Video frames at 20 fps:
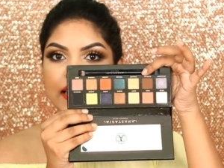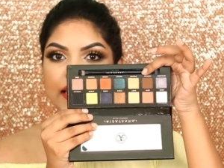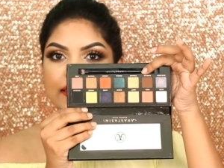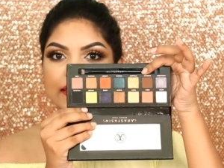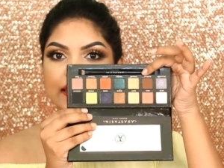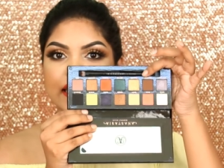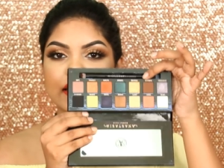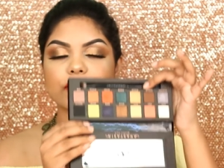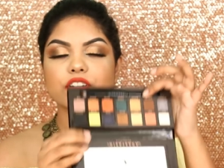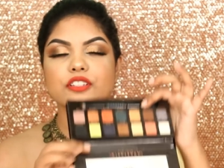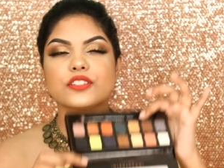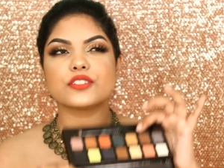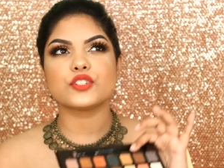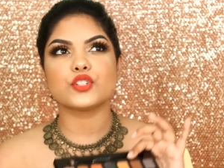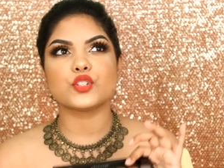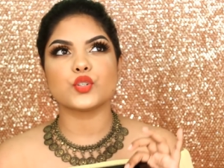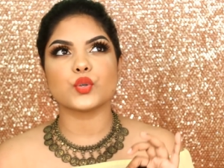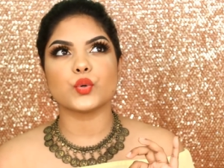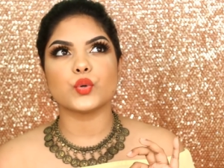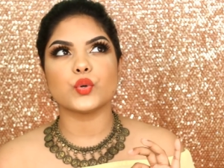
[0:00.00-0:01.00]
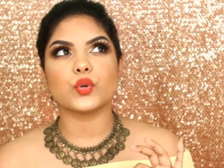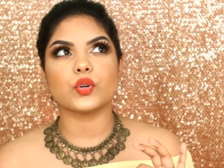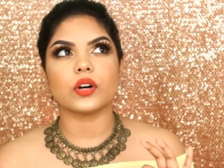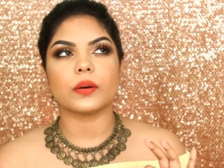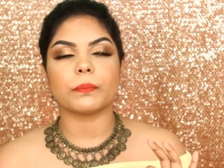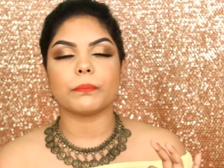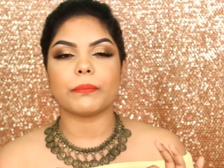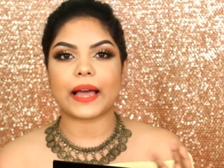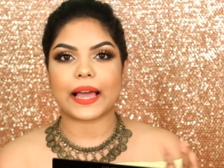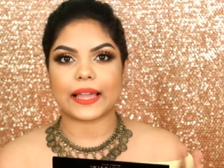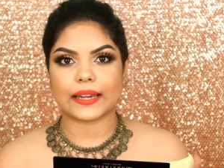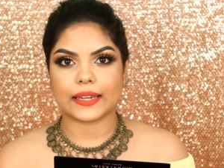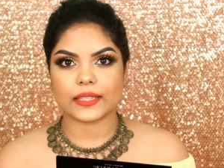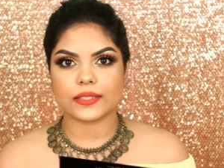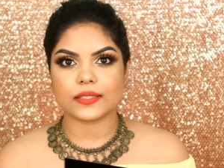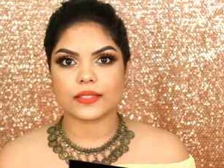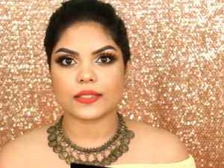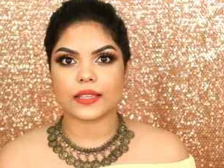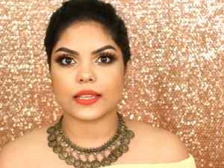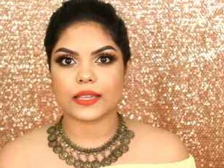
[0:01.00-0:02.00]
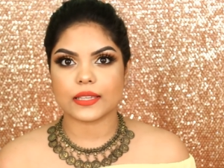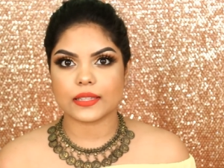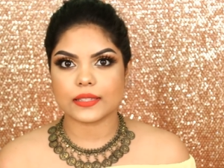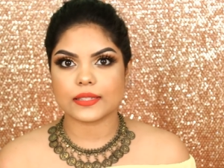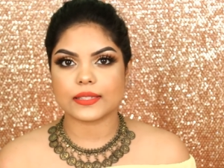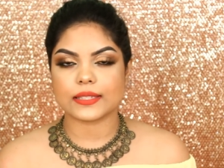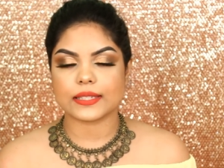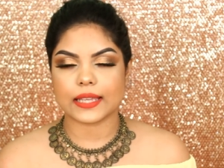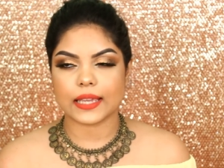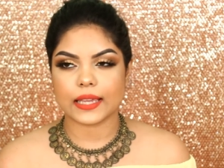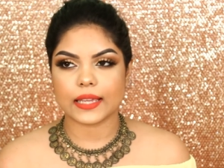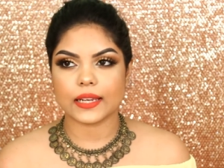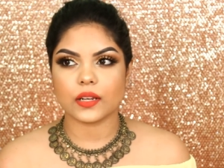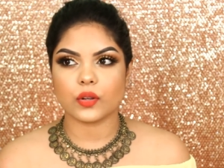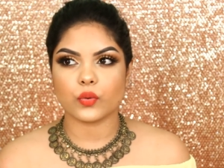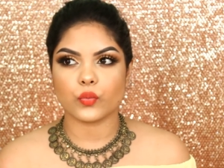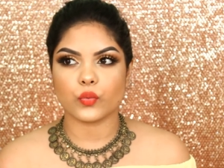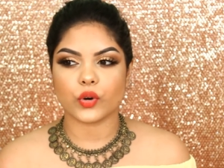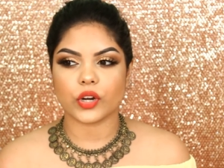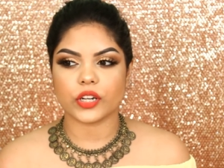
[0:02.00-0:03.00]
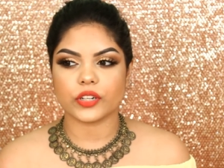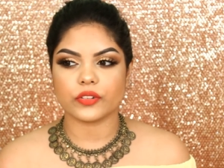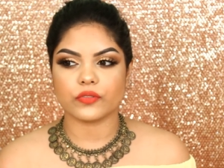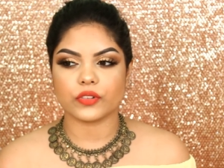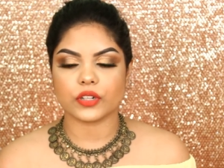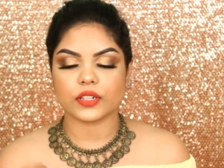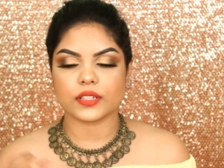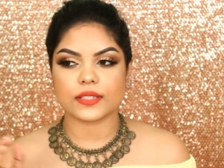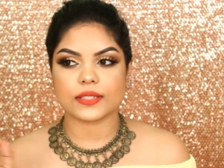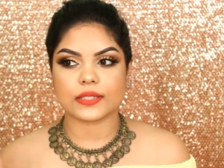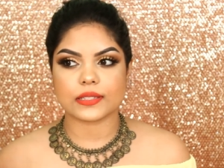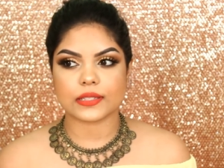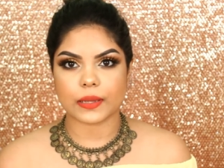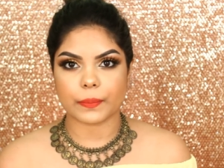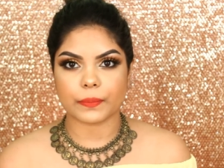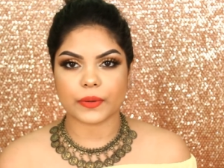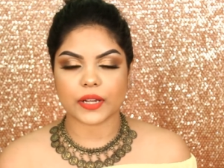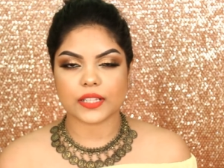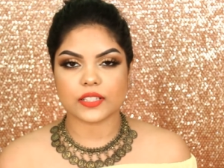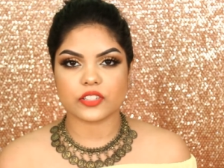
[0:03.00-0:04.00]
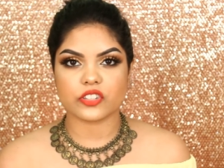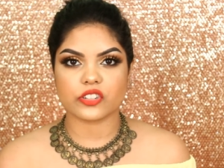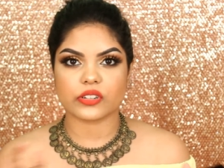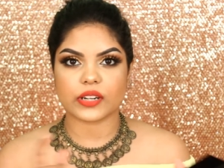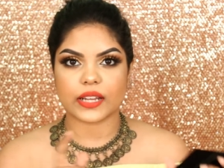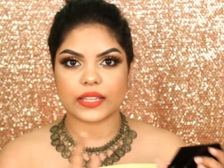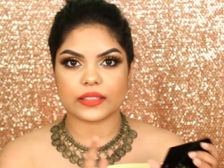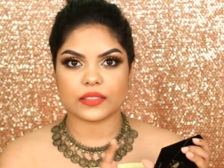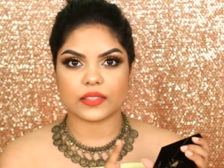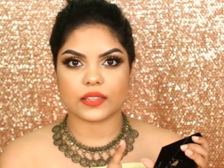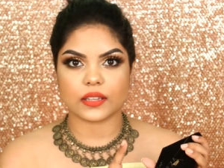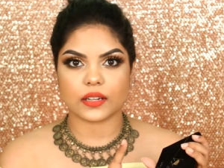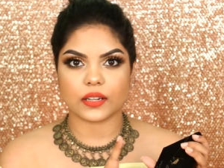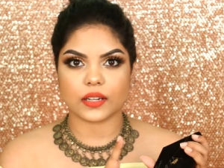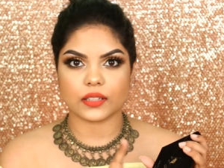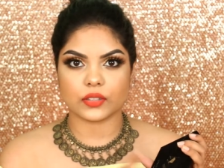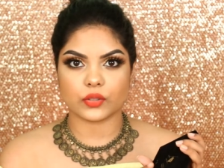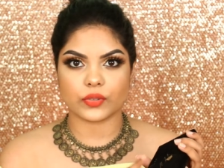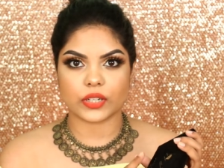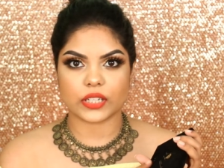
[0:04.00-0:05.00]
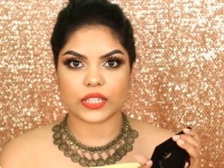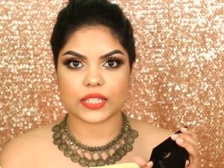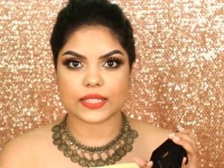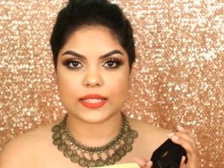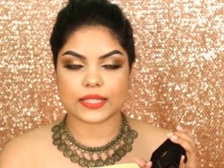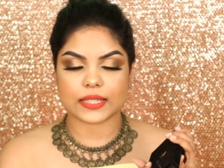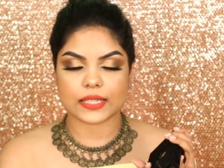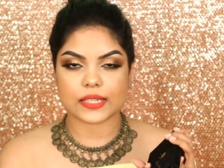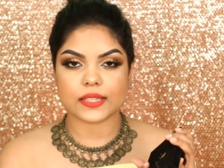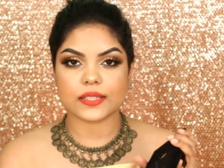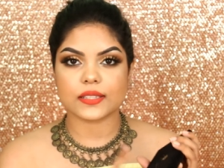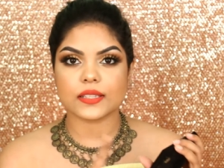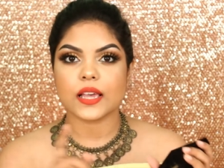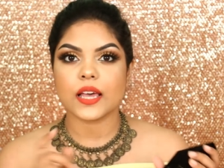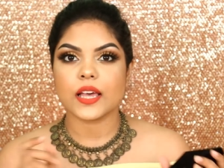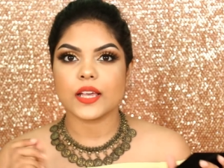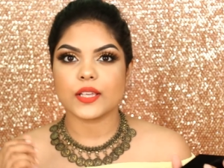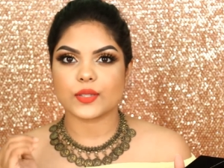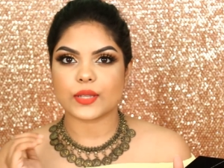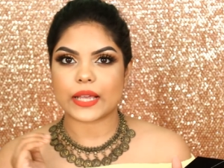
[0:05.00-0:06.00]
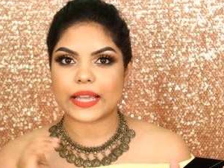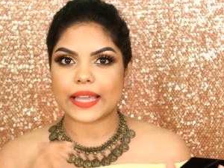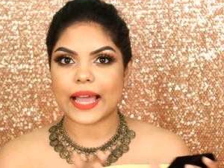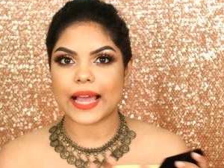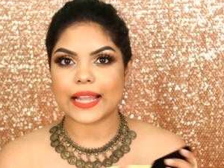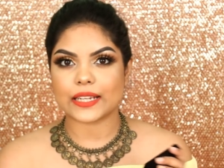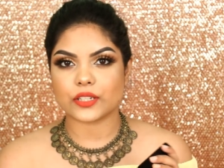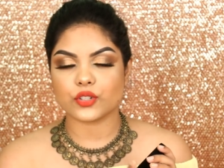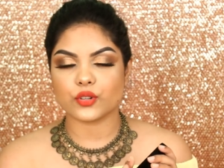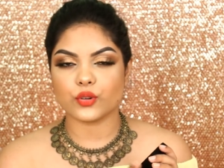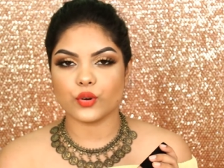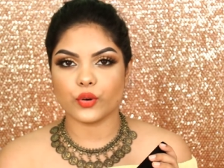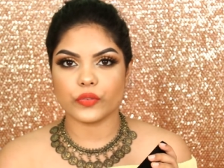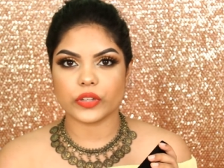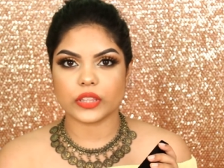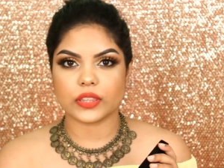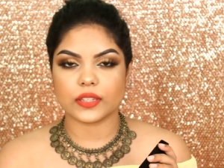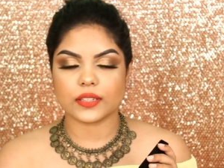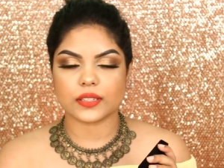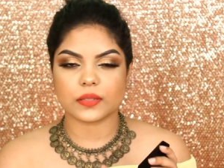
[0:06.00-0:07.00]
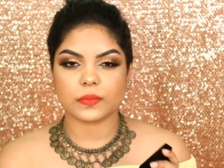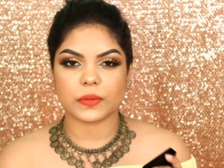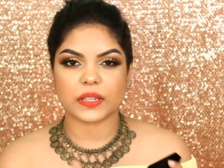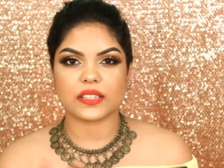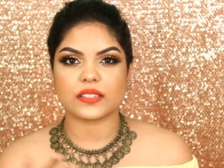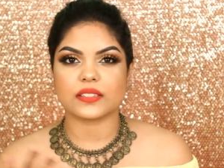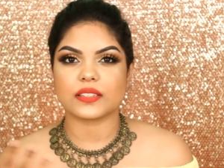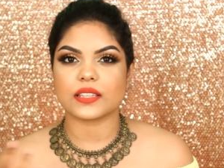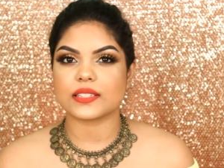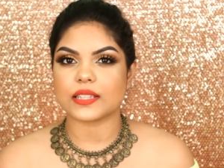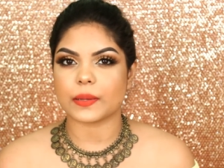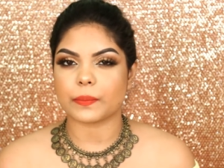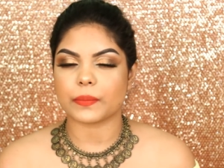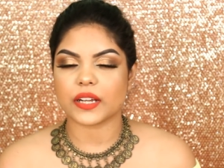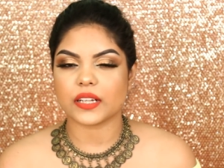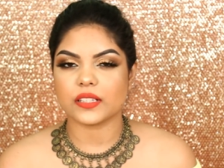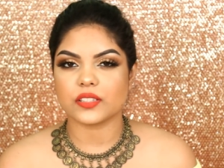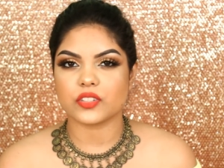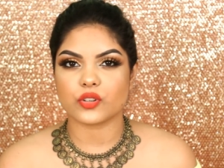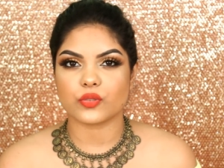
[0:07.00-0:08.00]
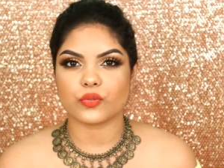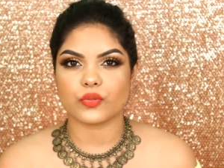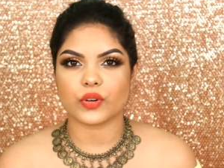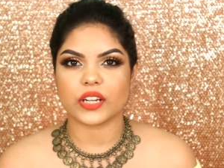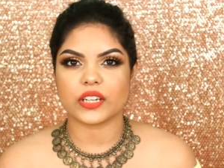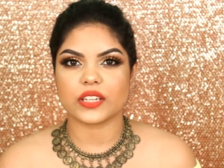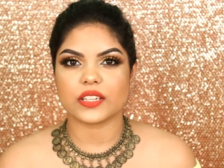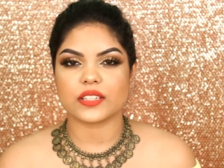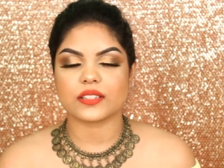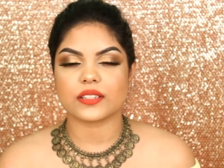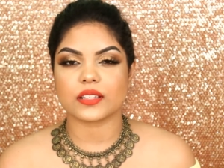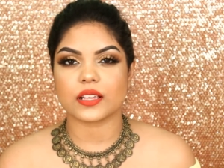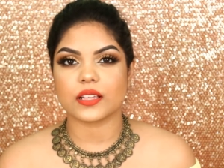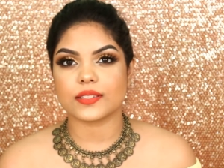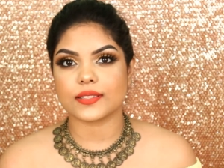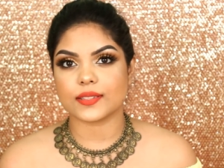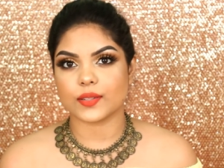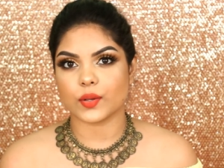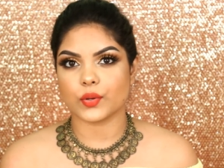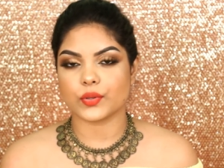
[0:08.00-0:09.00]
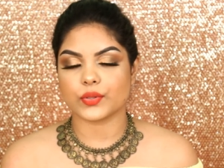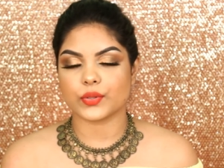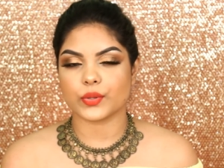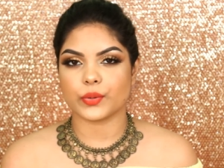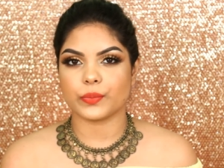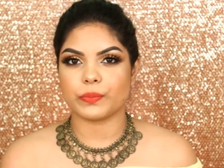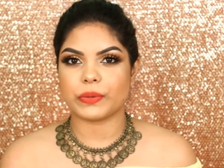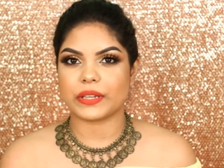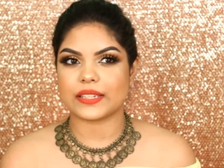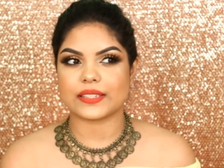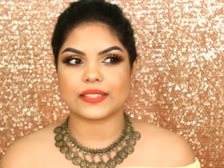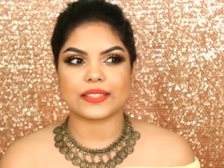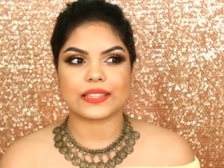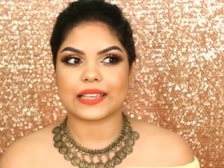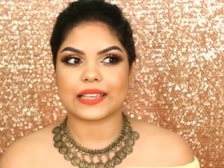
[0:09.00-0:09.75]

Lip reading: There was 2 palettes in sale. One was Subculture and the other one is this. So I had to go with this because the Subculture one is so because